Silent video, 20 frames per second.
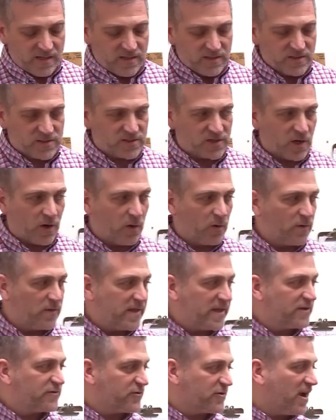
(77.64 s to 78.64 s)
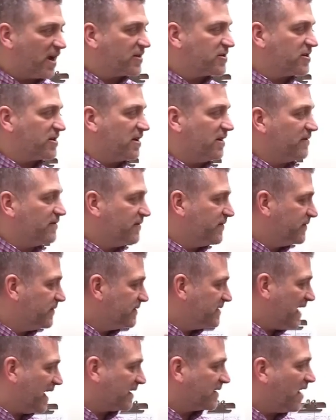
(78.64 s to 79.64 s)
So the introduction
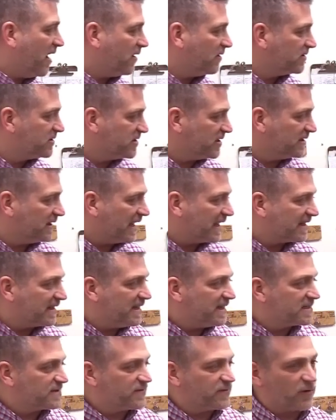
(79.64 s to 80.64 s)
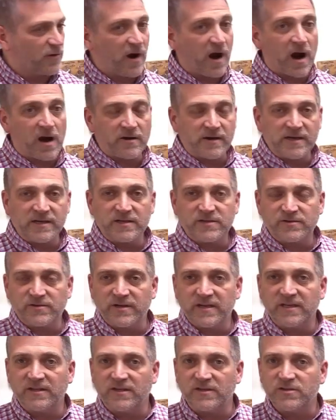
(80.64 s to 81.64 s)
of technology like this for our
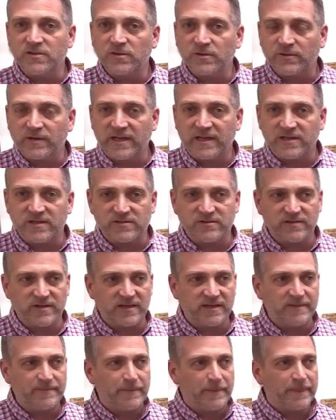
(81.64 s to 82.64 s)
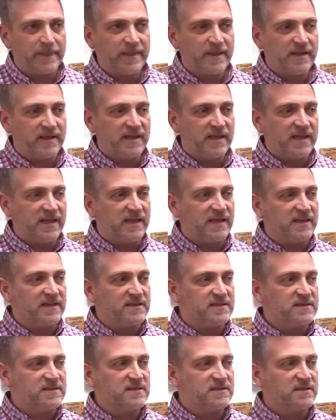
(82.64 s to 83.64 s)
industry and the jewelry industry
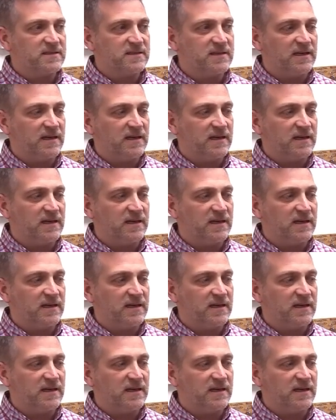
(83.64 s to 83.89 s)
is